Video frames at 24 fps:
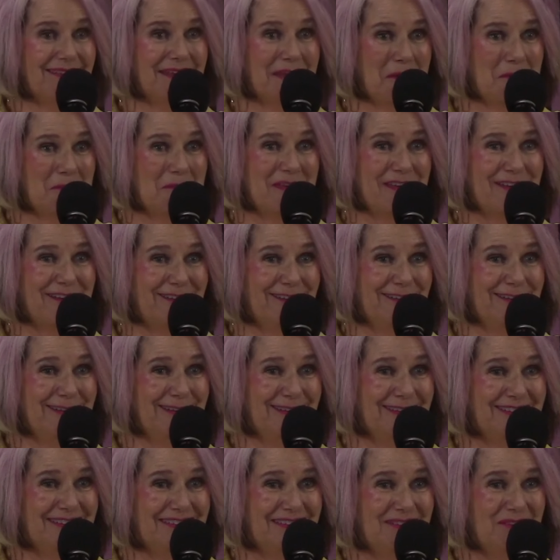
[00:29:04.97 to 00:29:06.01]
Amen.
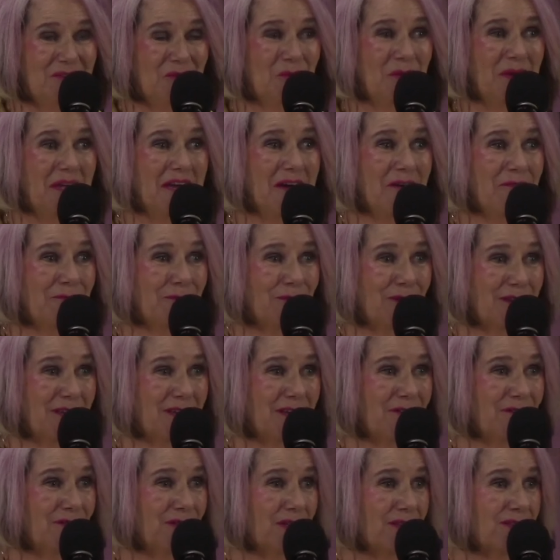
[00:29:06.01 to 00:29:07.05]
We have
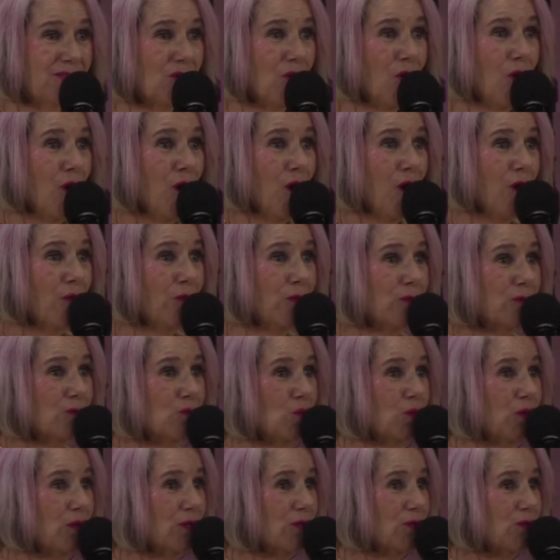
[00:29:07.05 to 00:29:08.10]
forgiveness. All those
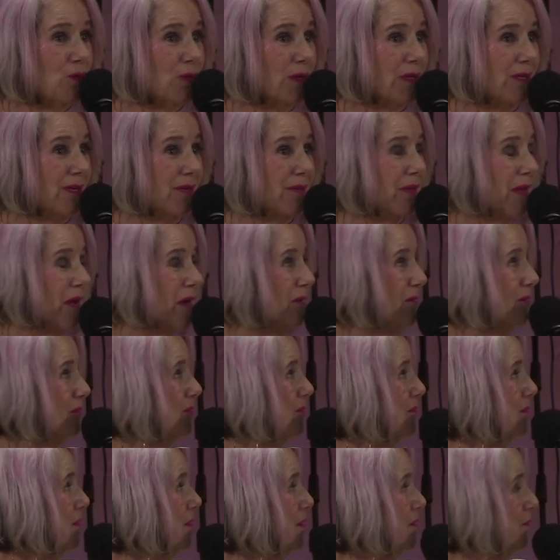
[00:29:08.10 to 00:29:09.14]
words written on that
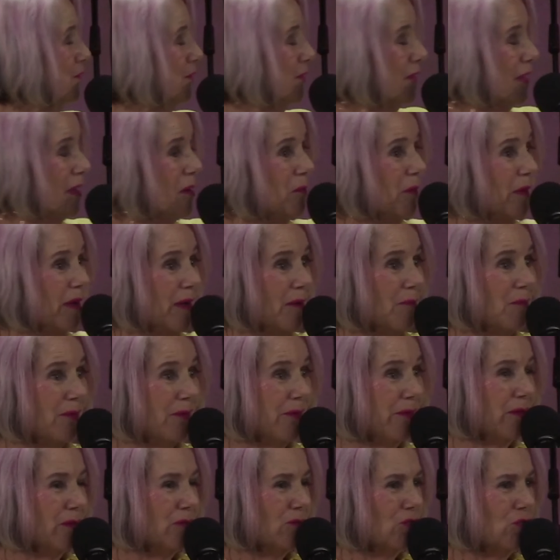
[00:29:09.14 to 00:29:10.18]
cover of that Bible
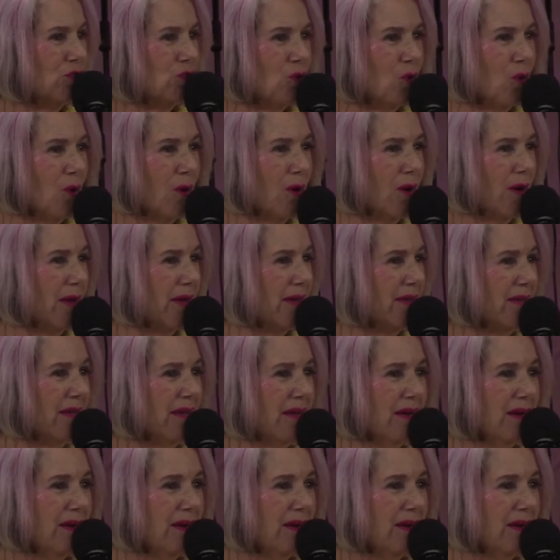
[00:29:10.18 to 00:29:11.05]
their joy.